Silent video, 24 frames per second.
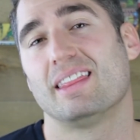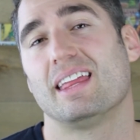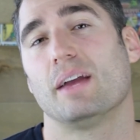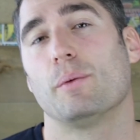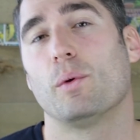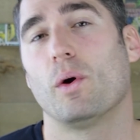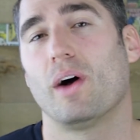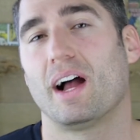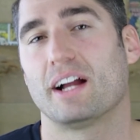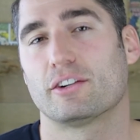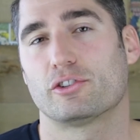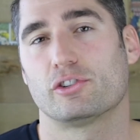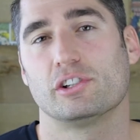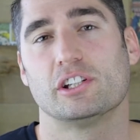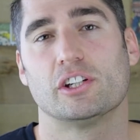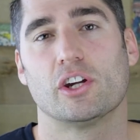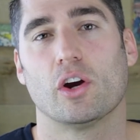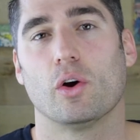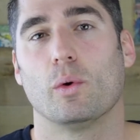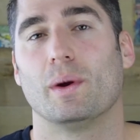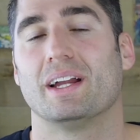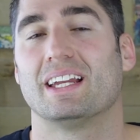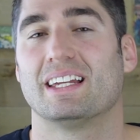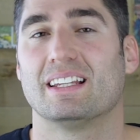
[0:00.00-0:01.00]
they will actually
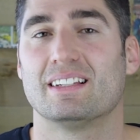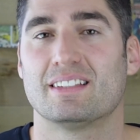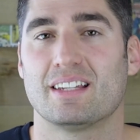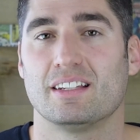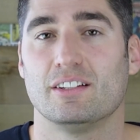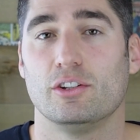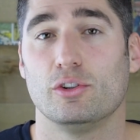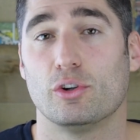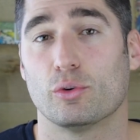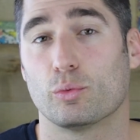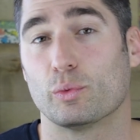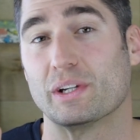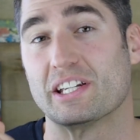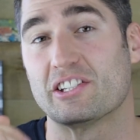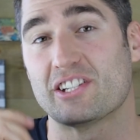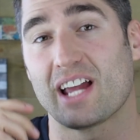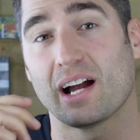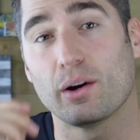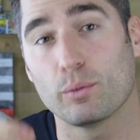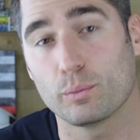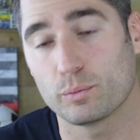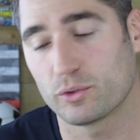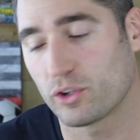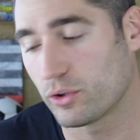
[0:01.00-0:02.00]
go and continue to reach
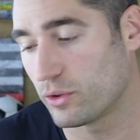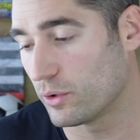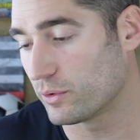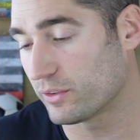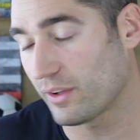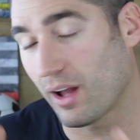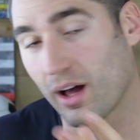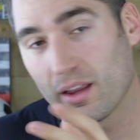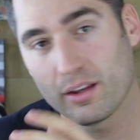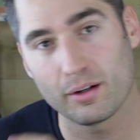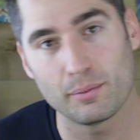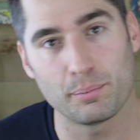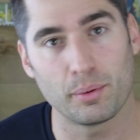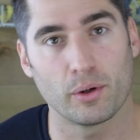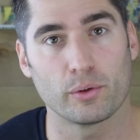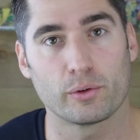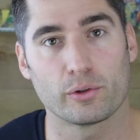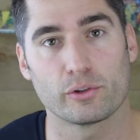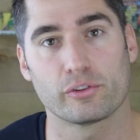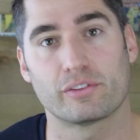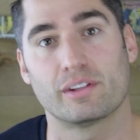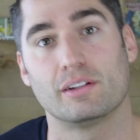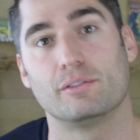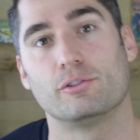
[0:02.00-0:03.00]
out to those other
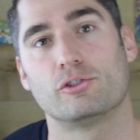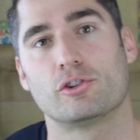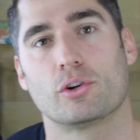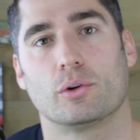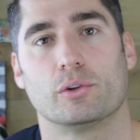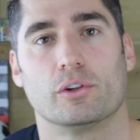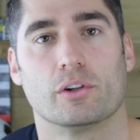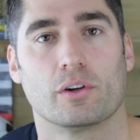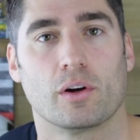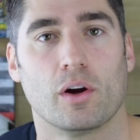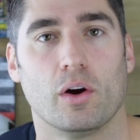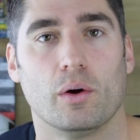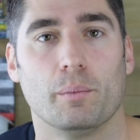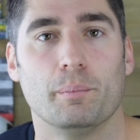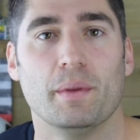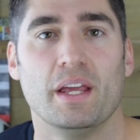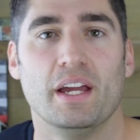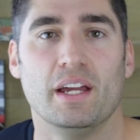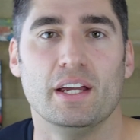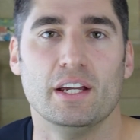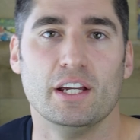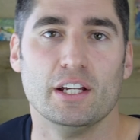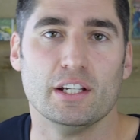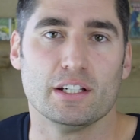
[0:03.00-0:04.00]
brokers that have showed your home
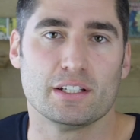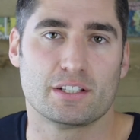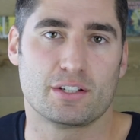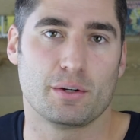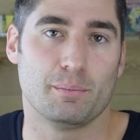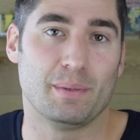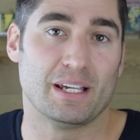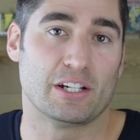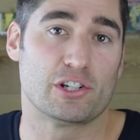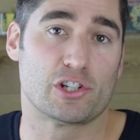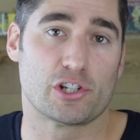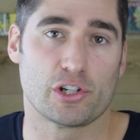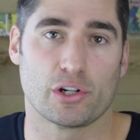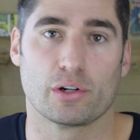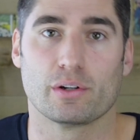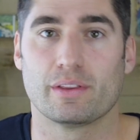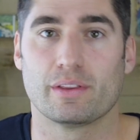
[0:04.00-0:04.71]
to make sure